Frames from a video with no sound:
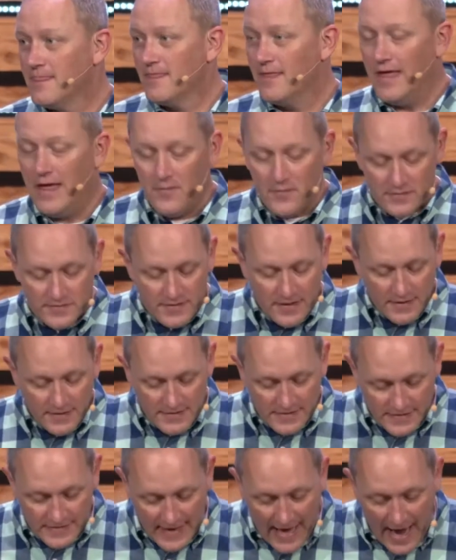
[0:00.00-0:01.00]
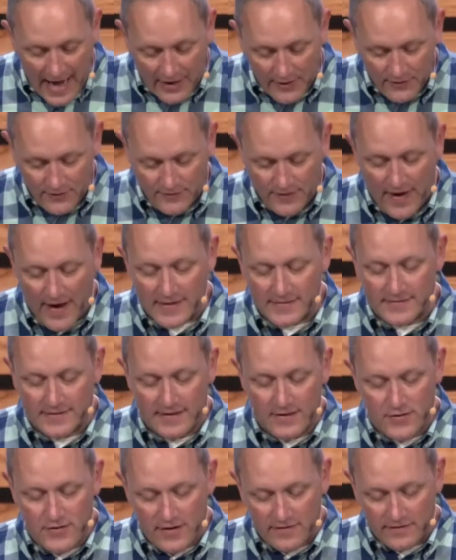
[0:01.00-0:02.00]
It was
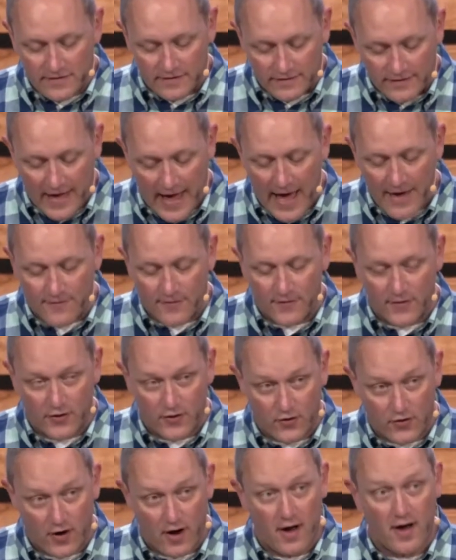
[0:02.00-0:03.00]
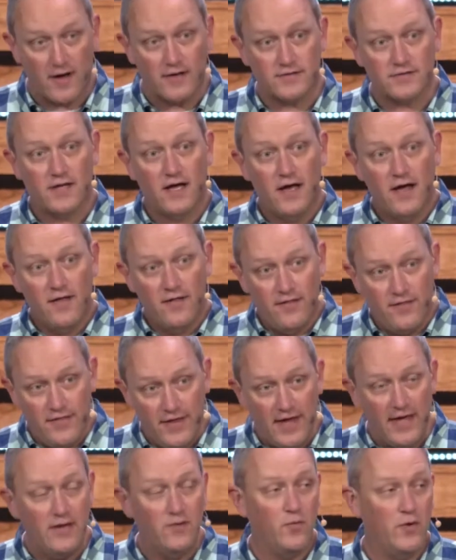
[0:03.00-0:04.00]
sacrificing Jesus' life on the cross,
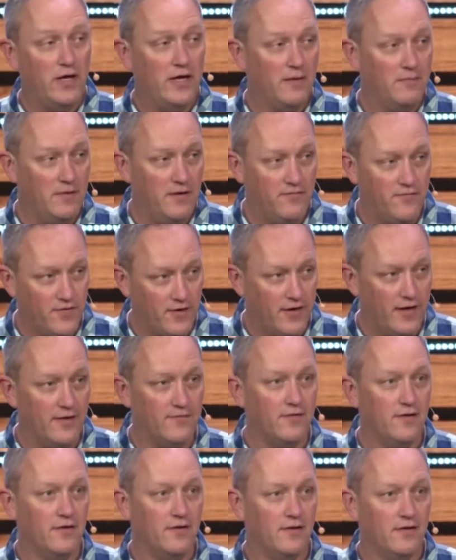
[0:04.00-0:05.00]
then we can be forgiven.